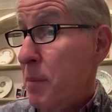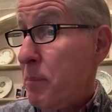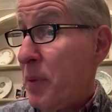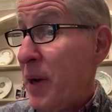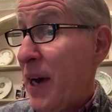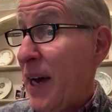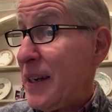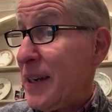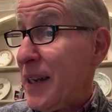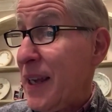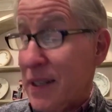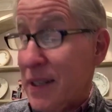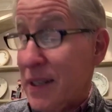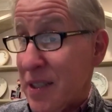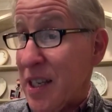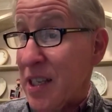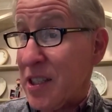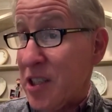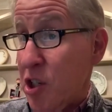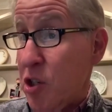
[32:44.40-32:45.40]
But
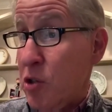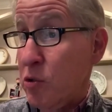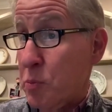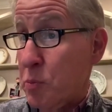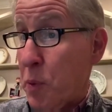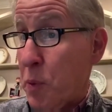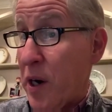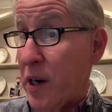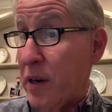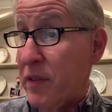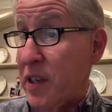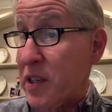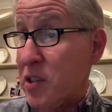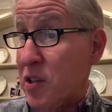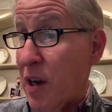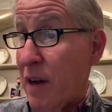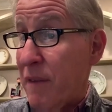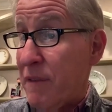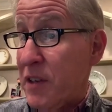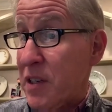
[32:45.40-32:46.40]
that's a huge part of this,
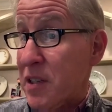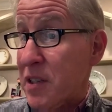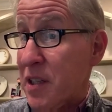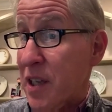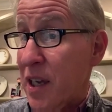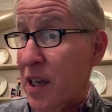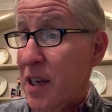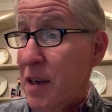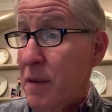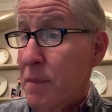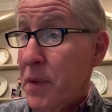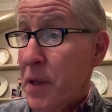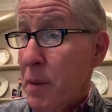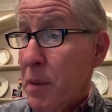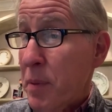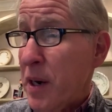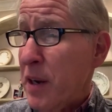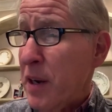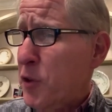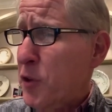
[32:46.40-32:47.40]
obviously.
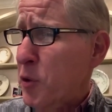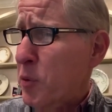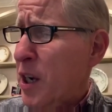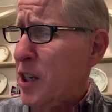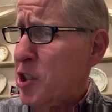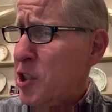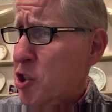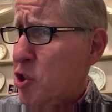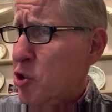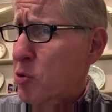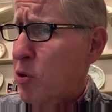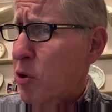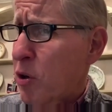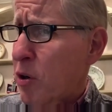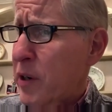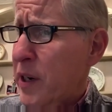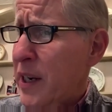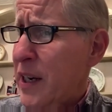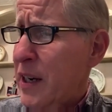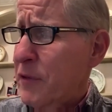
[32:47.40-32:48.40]
But if you're
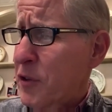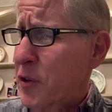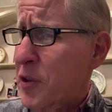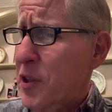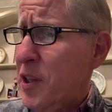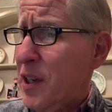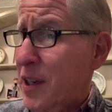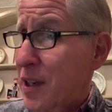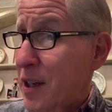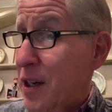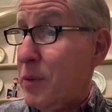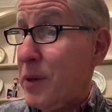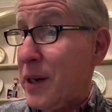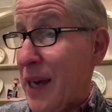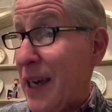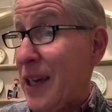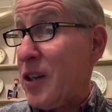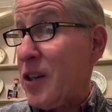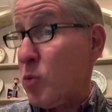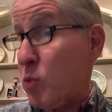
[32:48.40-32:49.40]
unsure, and if you think, you know what,
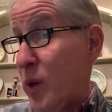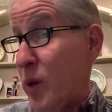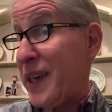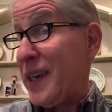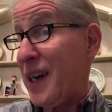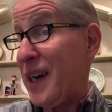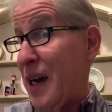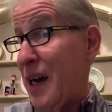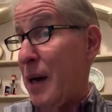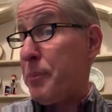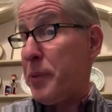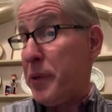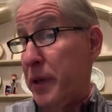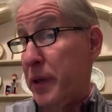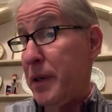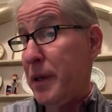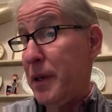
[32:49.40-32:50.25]
I could wake up